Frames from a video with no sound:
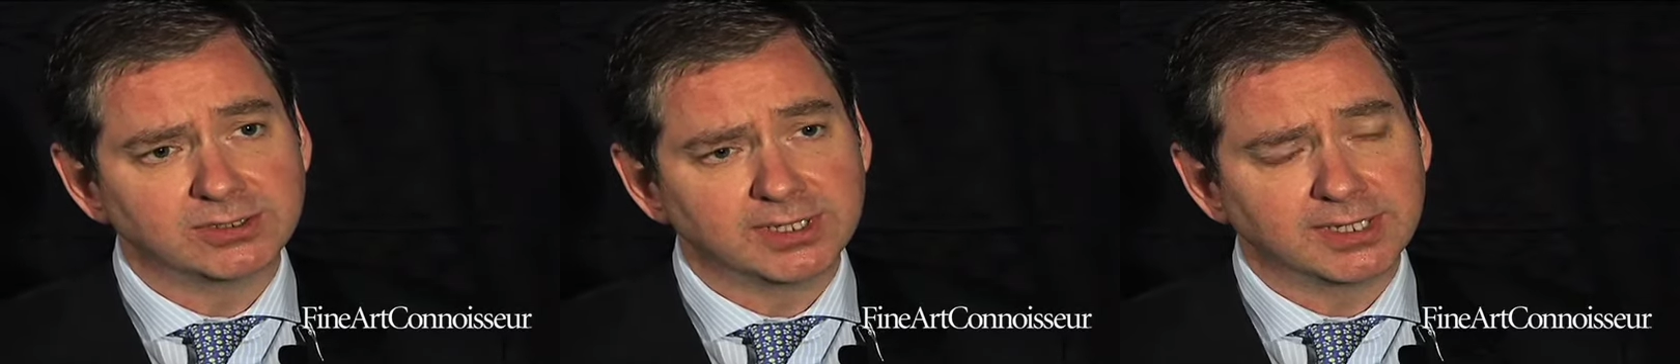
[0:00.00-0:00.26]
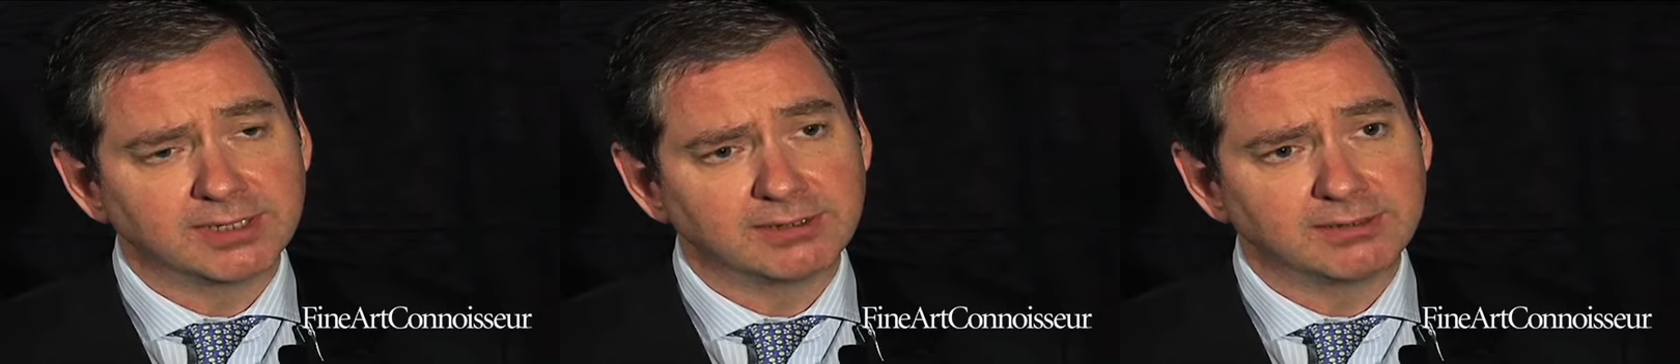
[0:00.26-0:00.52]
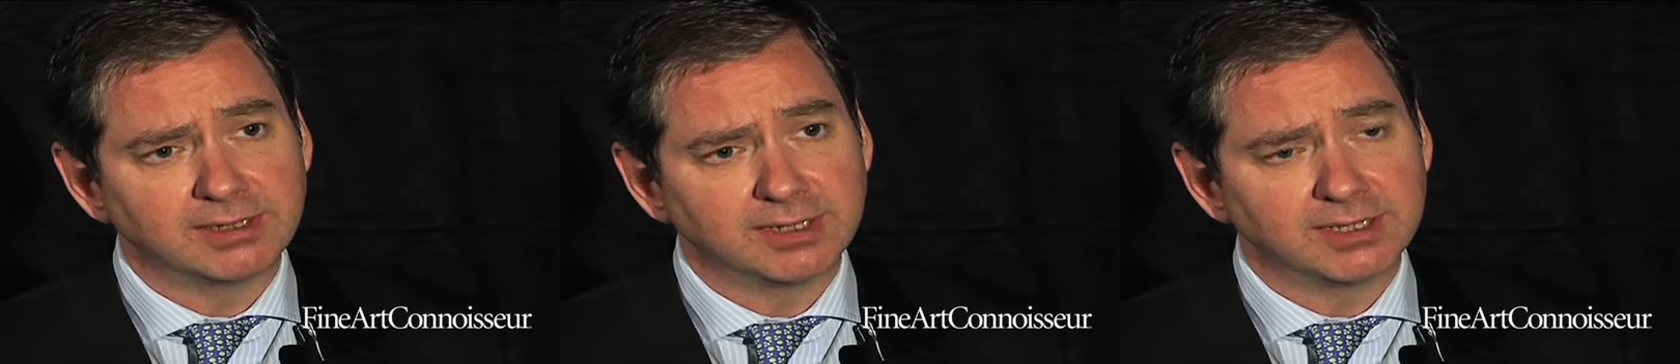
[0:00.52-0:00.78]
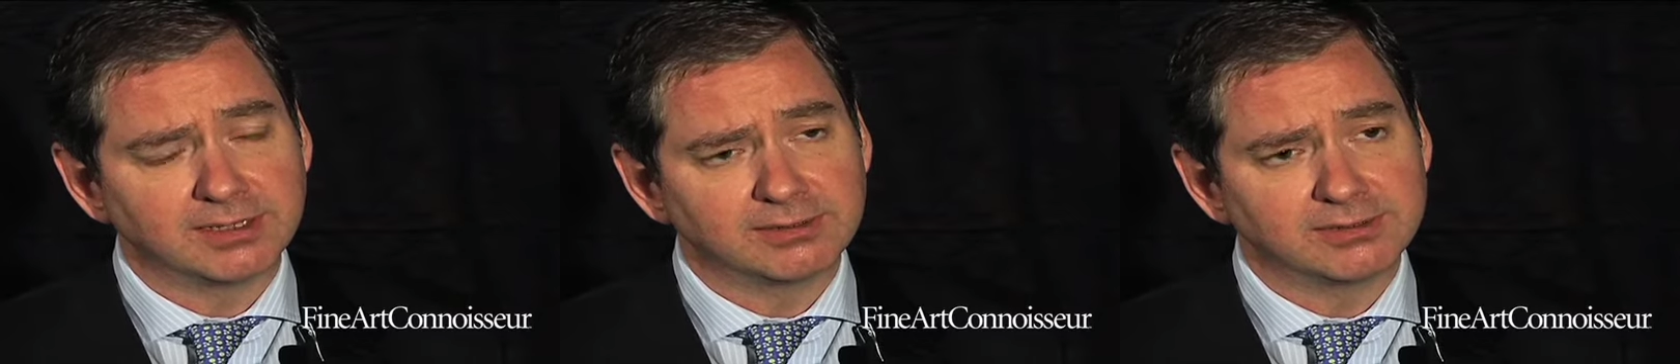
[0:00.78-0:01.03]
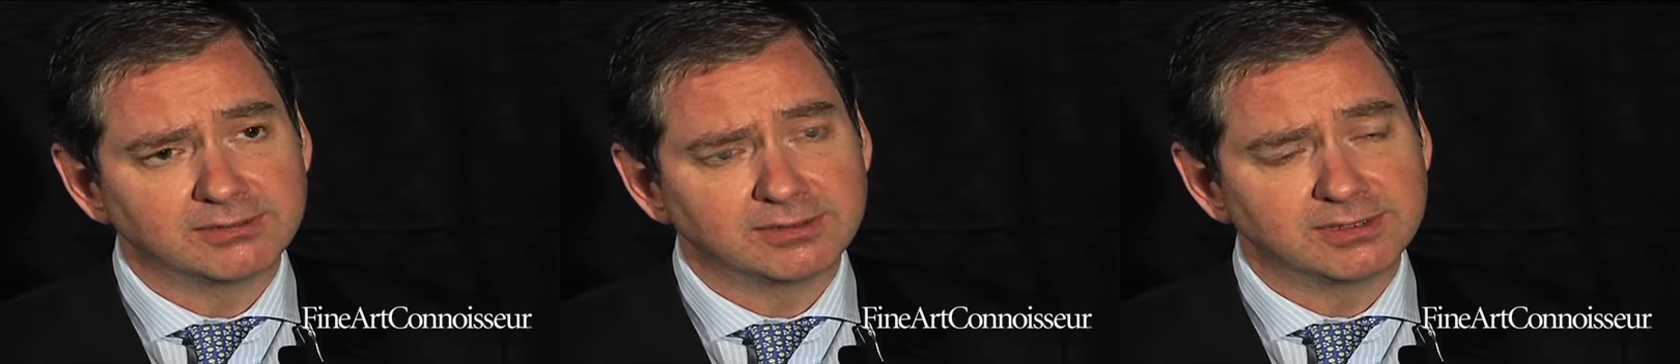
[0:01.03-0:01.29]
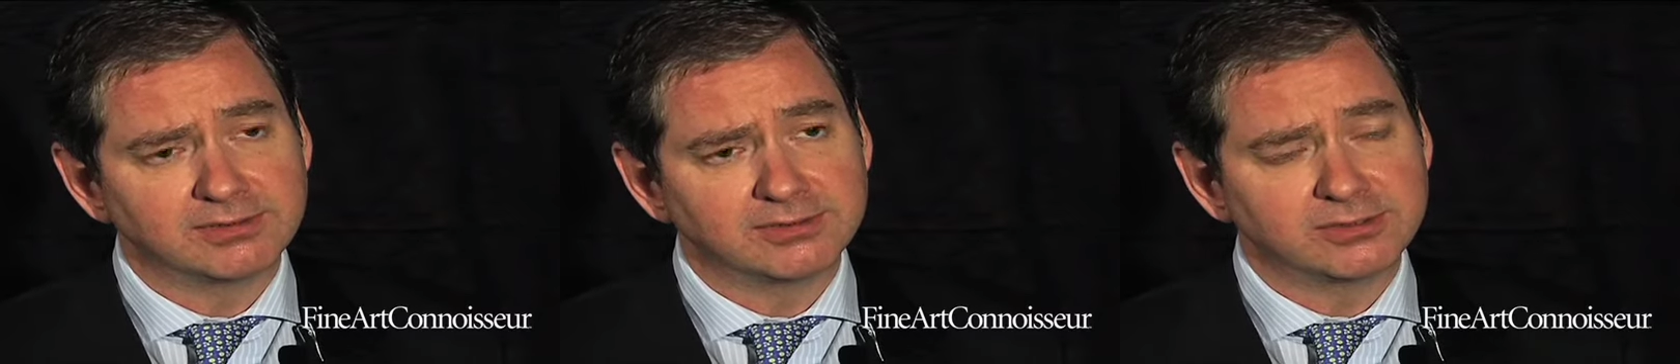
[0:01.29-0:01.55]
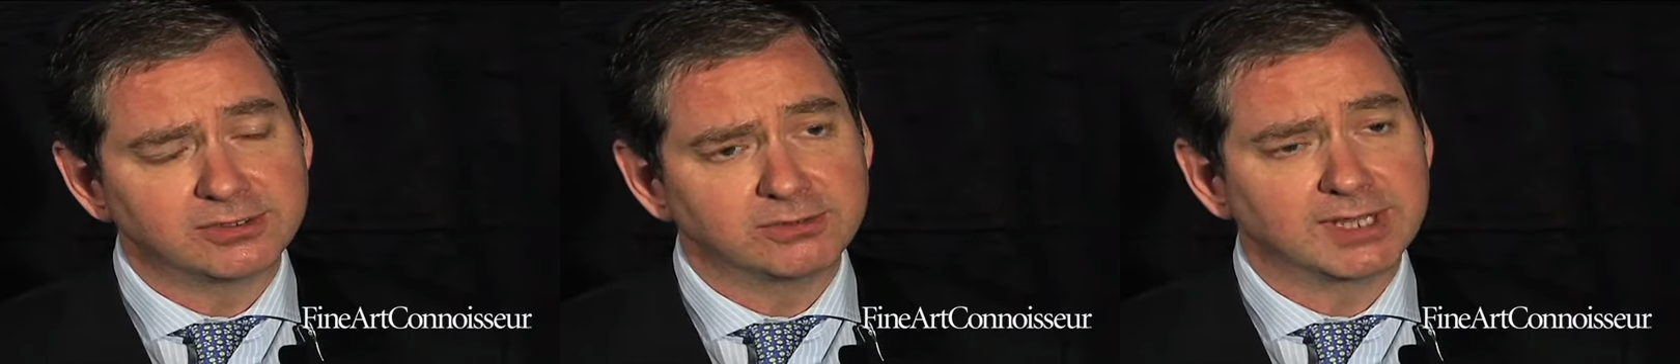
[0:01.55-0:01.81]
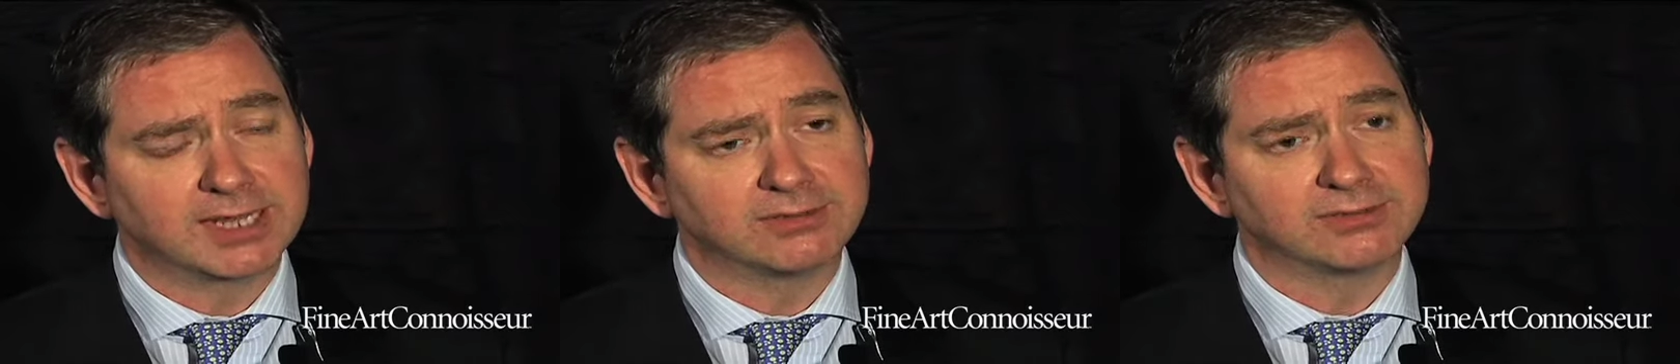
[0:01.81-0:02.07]
in uh, this is
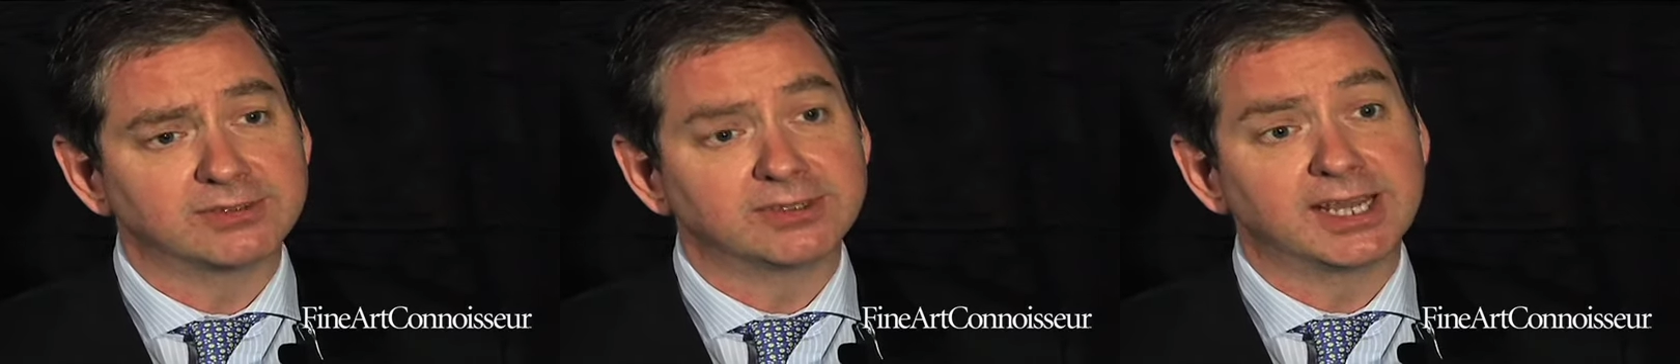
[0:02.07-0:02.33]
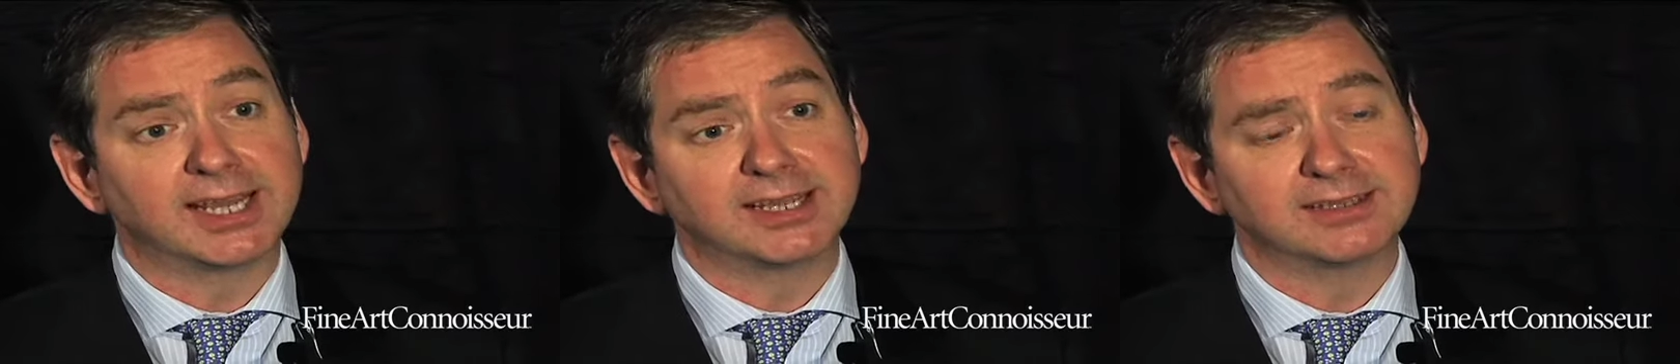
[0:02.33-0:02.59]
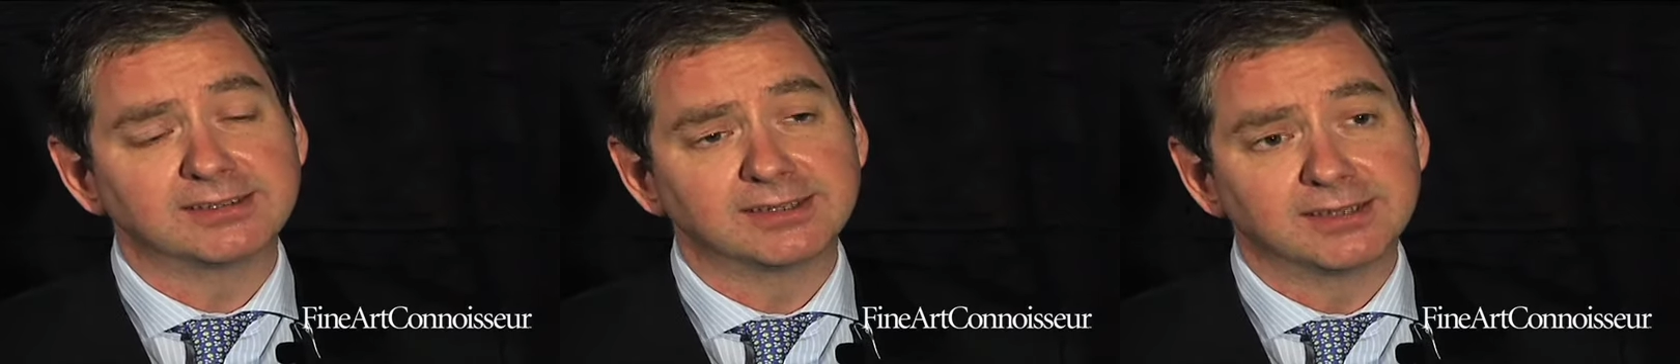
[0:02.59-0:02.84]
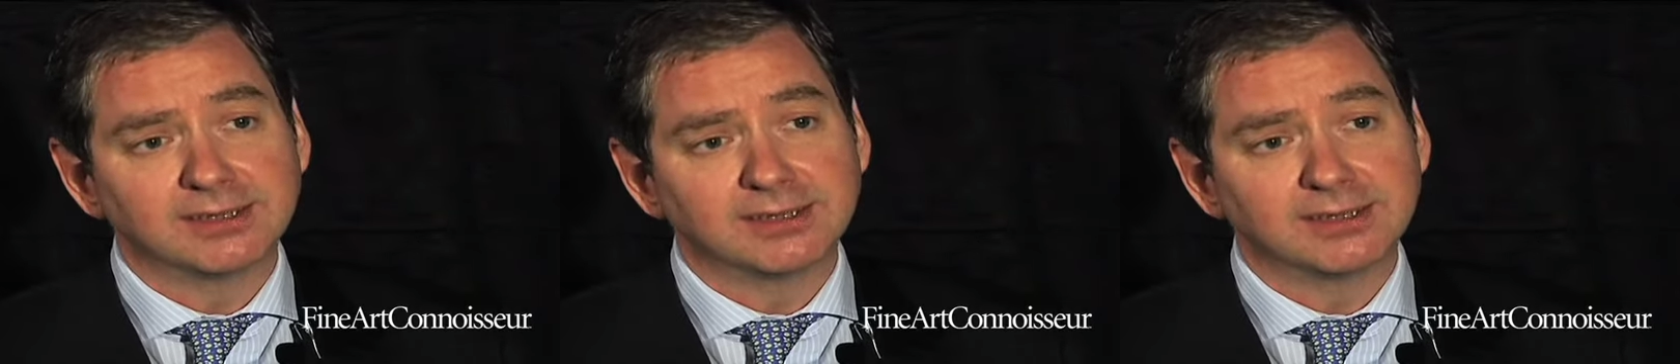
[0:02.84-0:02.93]
2008,